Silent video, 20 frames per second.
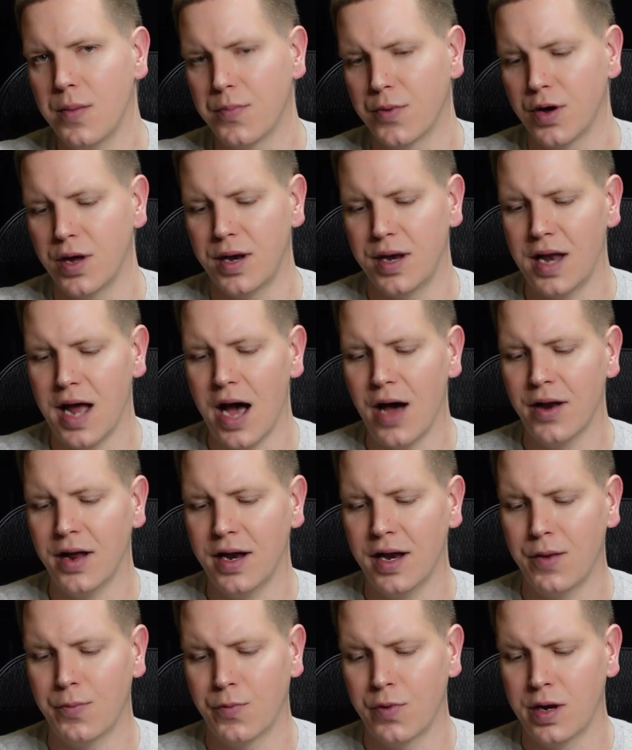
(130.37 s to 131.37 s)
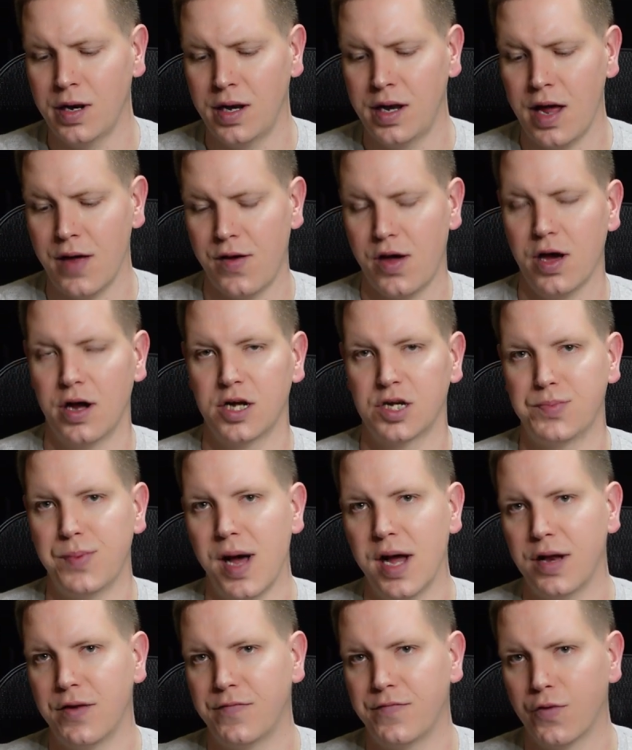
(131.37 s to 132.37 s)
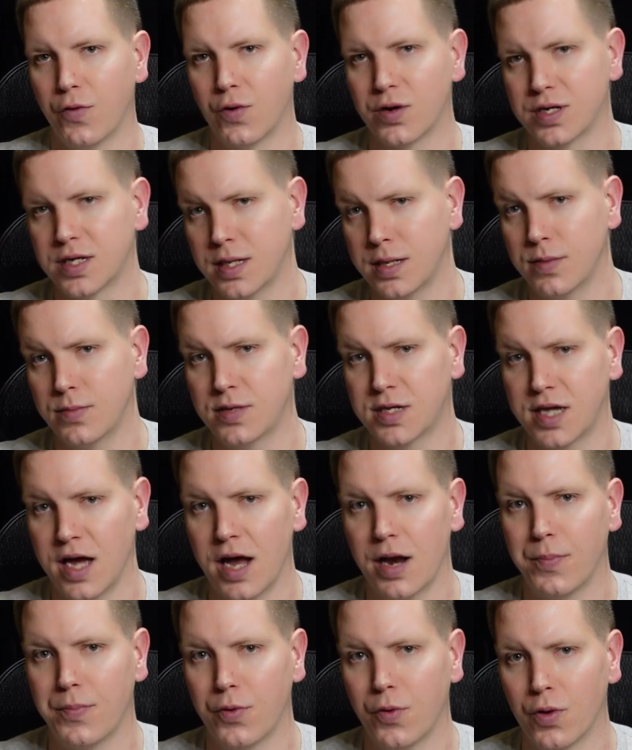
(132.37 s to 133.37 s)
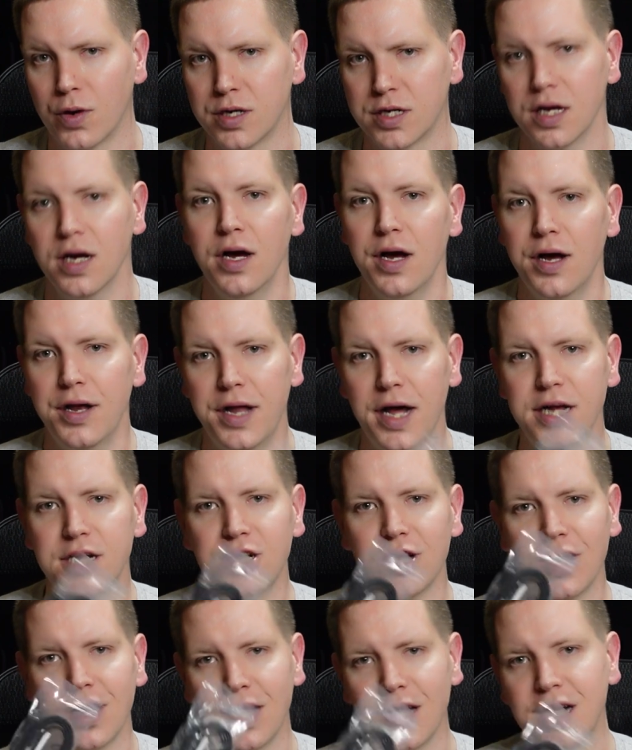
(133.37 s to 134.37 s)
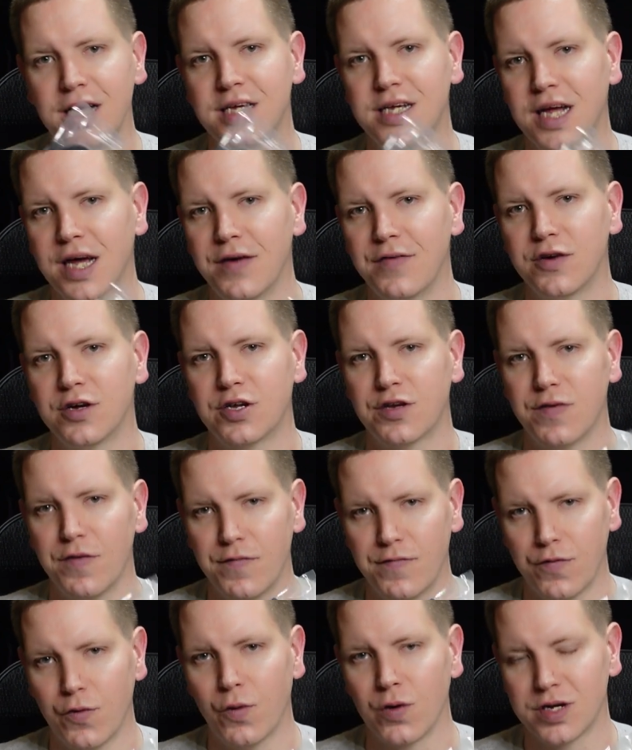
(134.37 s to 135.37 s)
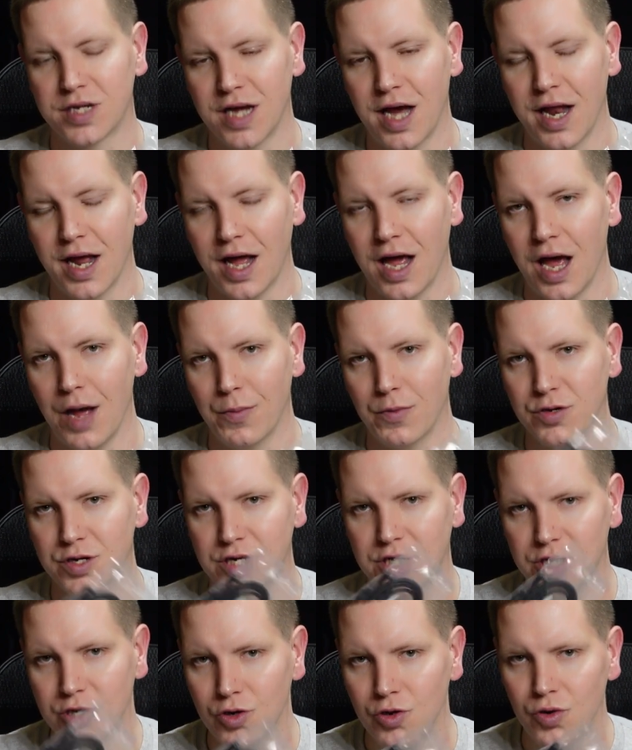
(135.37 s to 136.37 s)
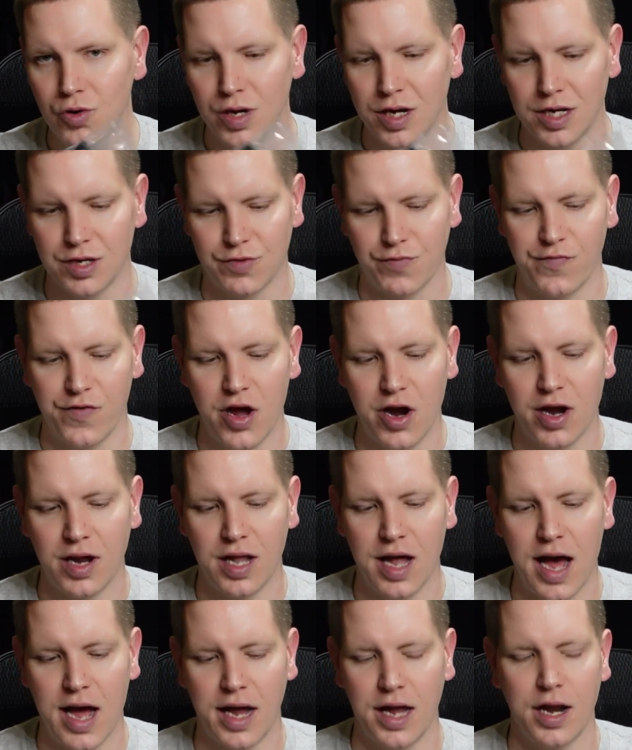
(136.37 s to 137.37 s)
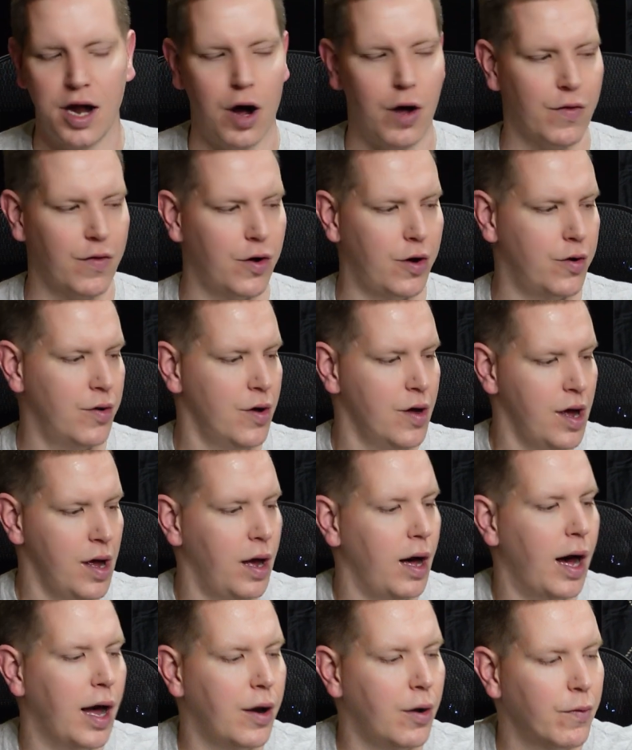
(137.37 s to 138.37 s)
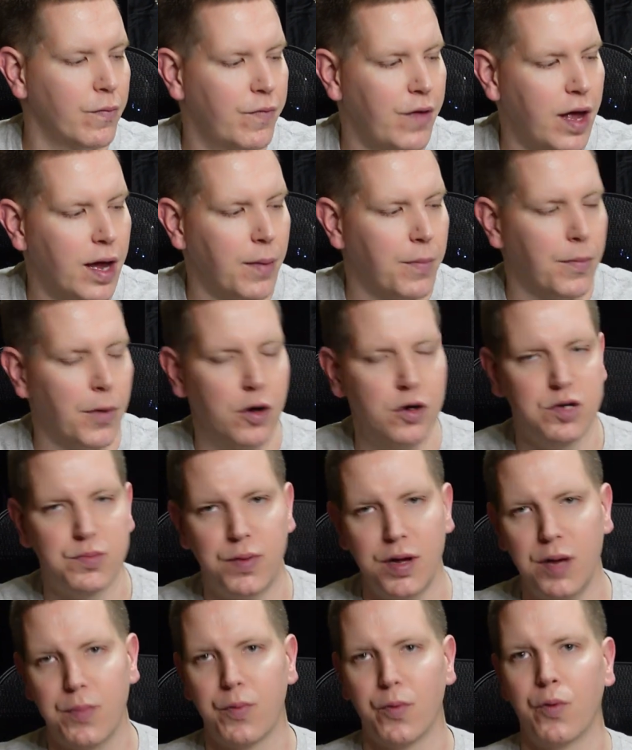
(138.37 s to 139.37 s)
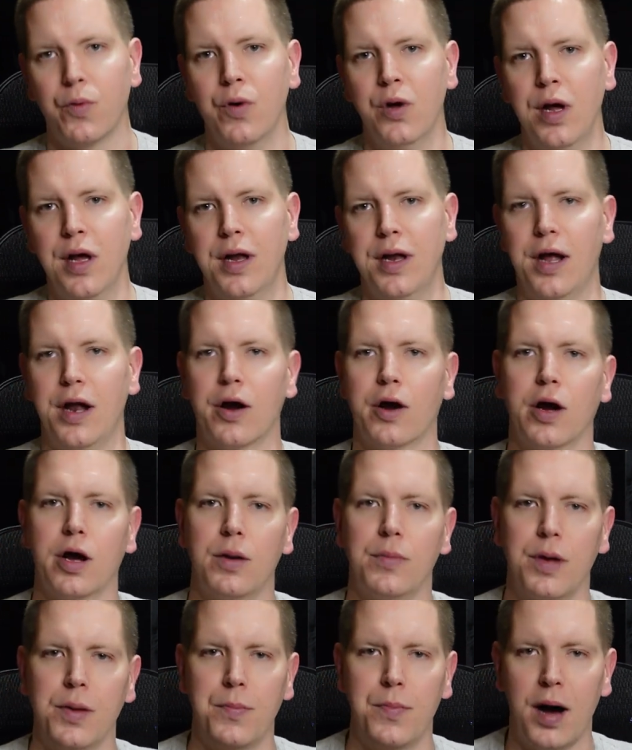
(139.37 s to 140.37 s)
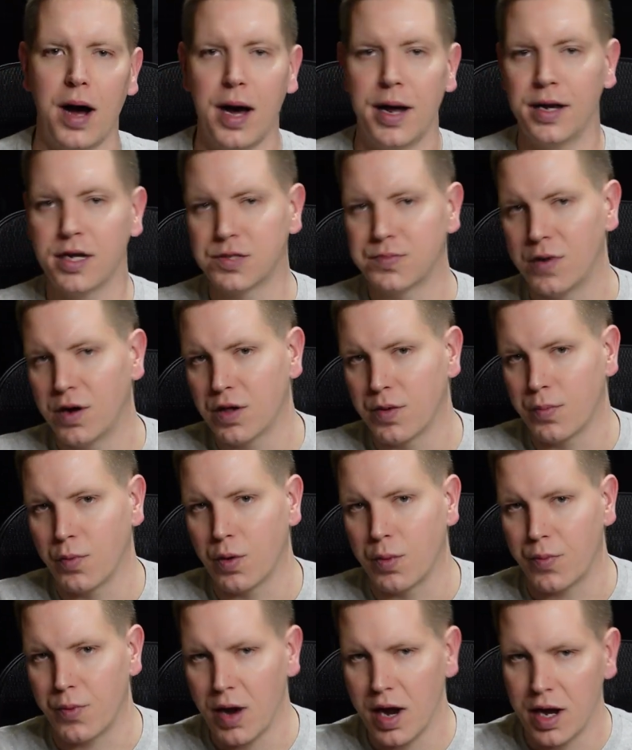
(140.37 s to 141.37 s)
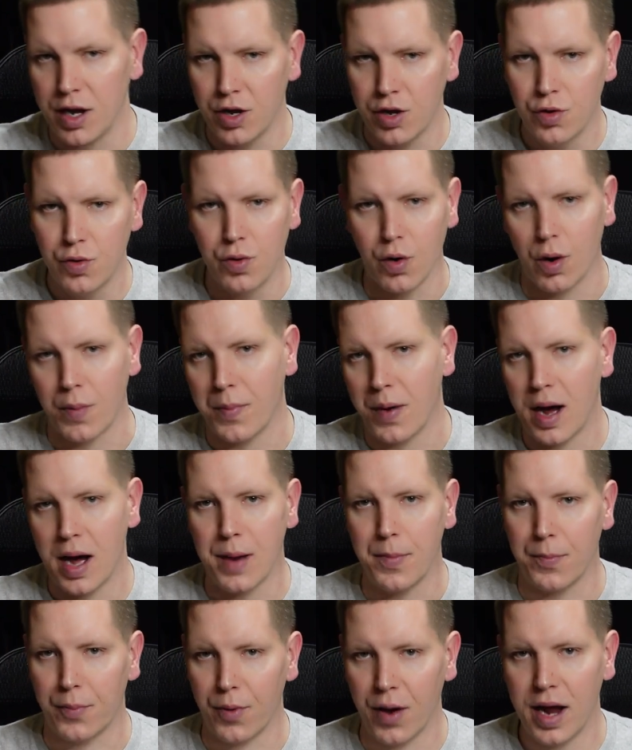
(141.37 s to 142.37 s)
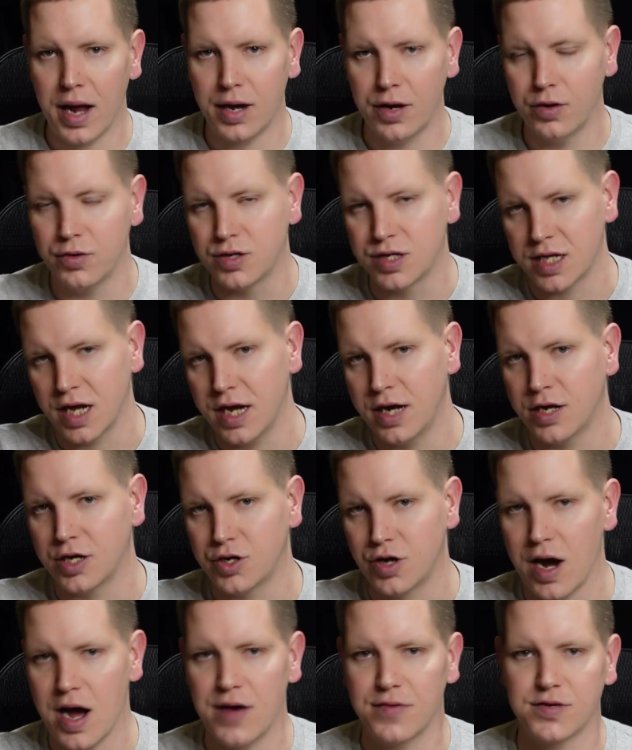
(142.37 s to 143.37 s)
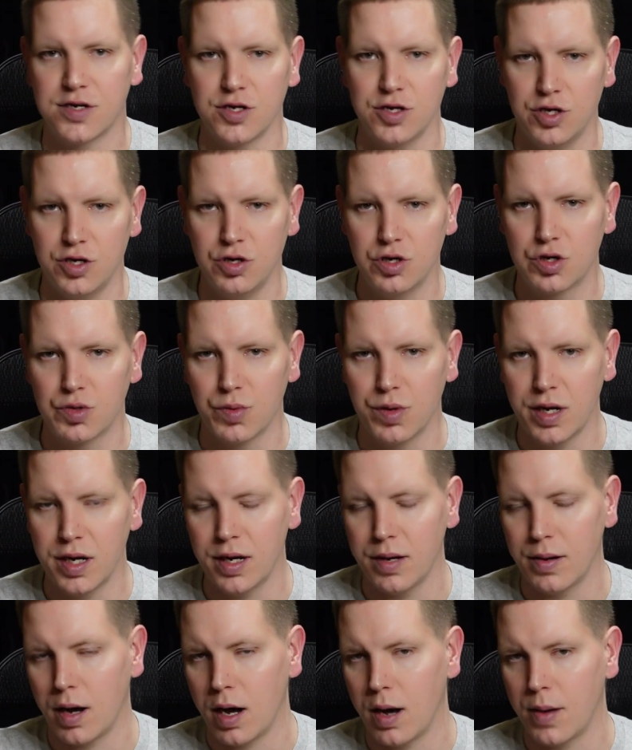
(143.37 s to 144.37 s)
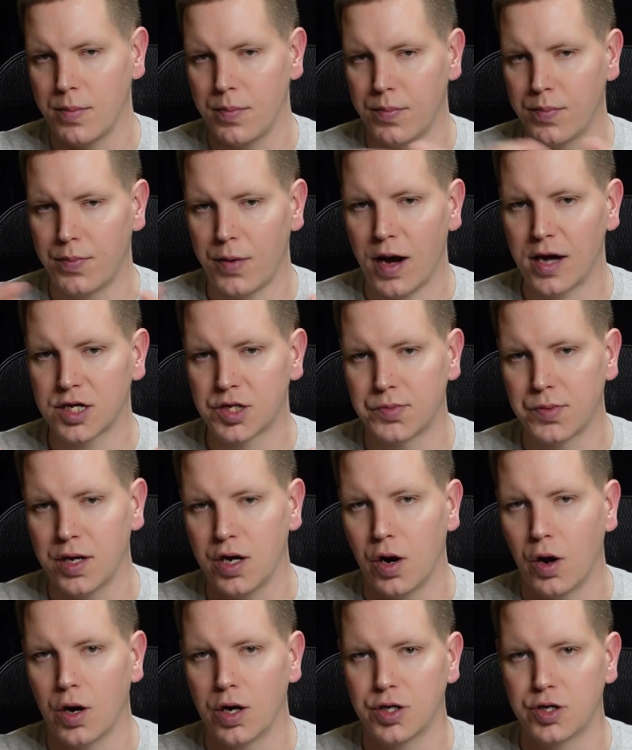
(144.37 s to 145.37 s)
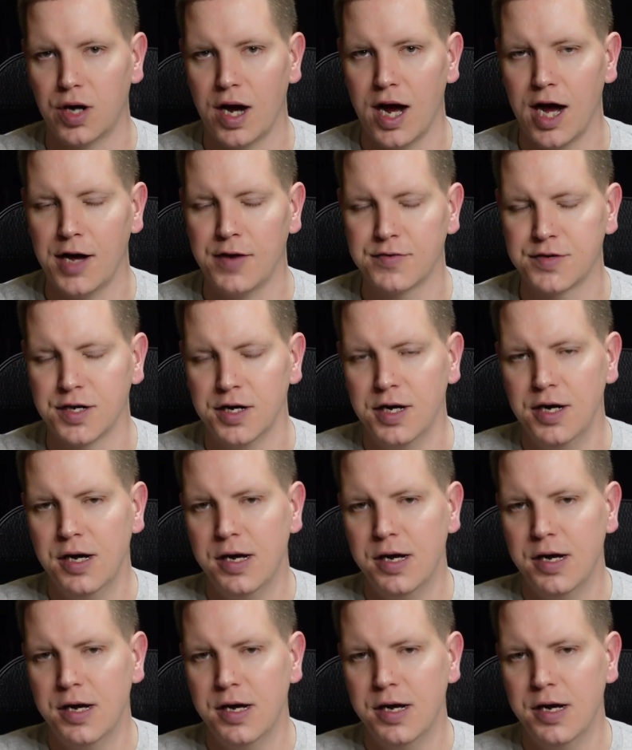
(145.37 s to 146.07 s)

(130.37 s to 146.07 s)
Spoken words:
But now that they cut us back to 4 SATA ports, they should at least give us 4 SATA cables. 2 is very lacking, although I don't think most people that are going to be buying this motherboard brand new are buying brand new SATA drives to use with it, possibly hard drives.